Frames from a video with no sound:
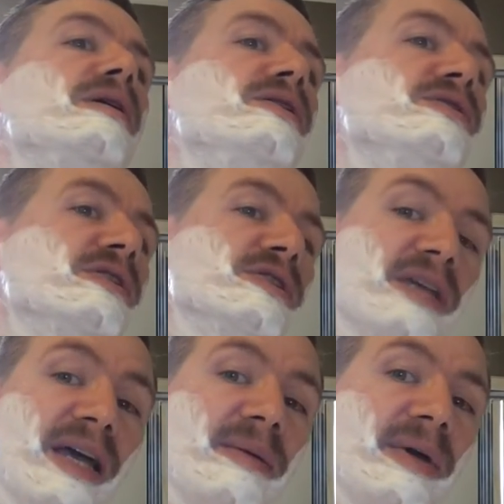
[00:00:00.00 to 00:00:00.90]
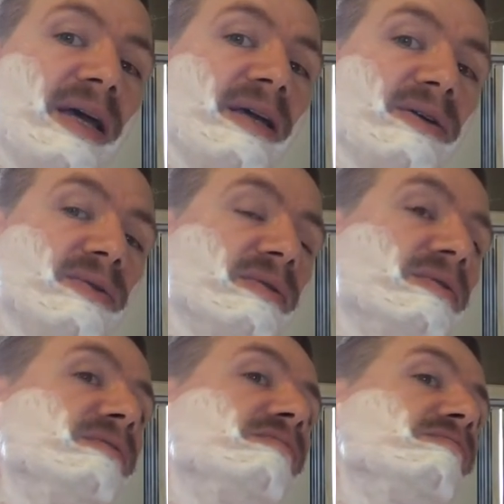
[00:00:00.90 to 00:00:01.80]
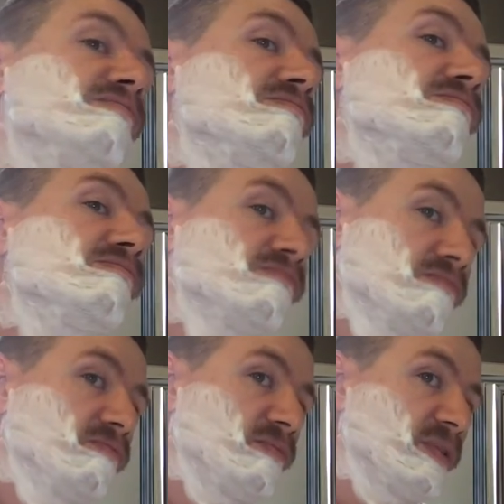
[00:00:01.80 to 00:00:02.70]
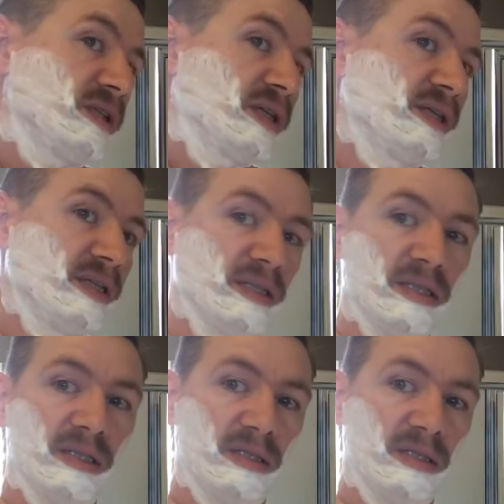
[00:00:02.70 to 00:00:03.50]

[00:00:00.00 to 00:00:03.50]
Use the same angle as I did.